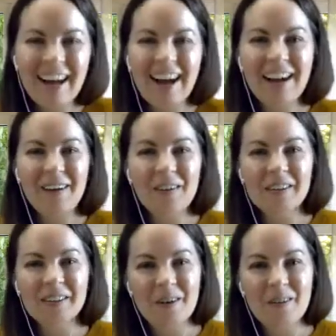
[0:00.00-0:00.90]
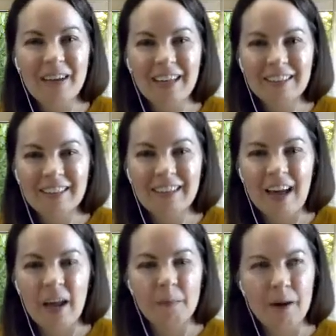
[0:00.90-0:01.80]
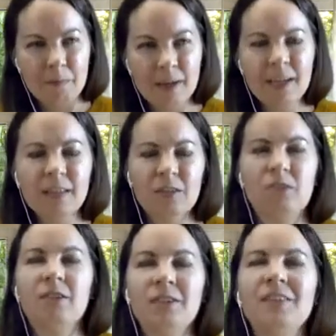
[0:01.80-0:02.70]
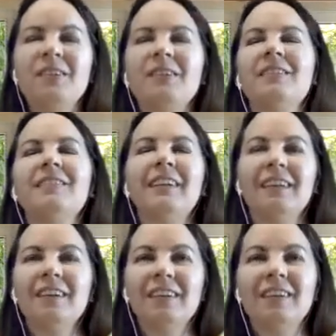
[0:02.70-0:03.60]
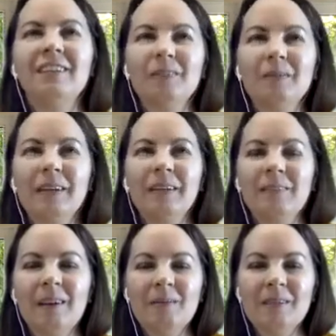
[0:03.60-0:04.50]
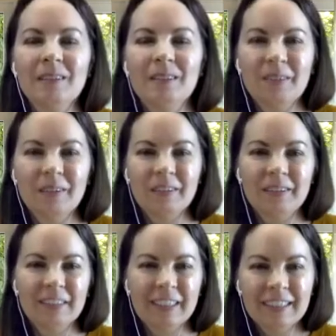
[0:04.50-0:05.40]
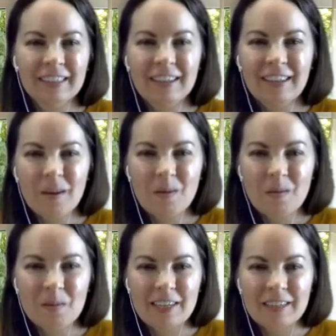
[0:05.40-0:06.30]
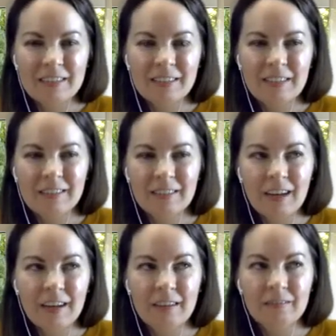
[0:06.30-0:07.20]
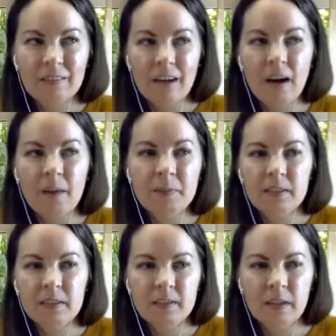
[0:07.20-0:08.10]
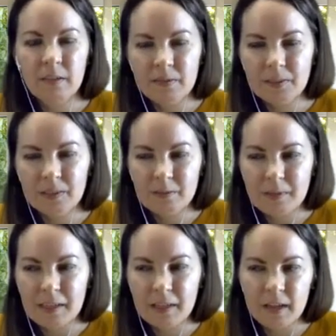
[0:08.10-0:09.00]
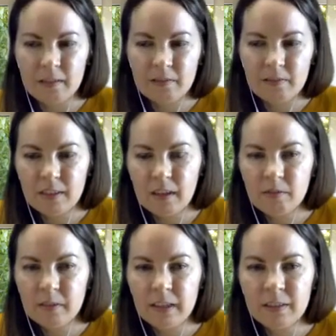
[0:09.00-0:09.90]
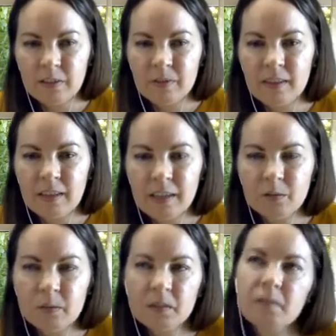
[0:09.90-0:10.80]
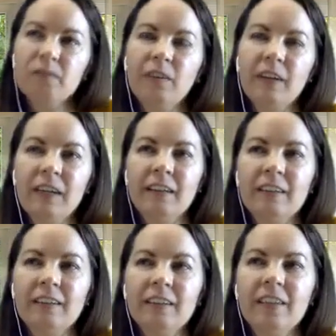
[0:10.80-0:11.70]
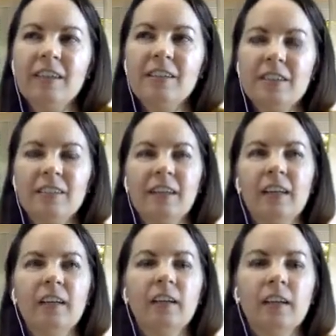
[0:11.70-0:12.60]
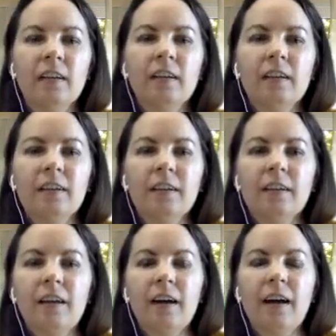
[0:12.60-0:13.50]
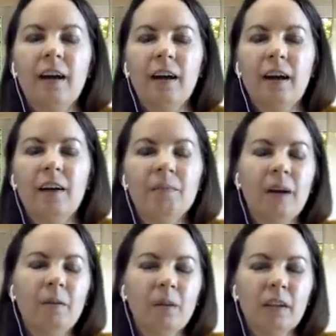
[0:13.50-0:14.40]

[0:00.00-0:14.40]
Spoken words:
I always go back to that. Am I being the turtle, like on Kung Fu Panda? Am I being the turtle? Because that's kind of the opposite of how I've lived my life a lot of ways. But that's where we find he's just like, I want to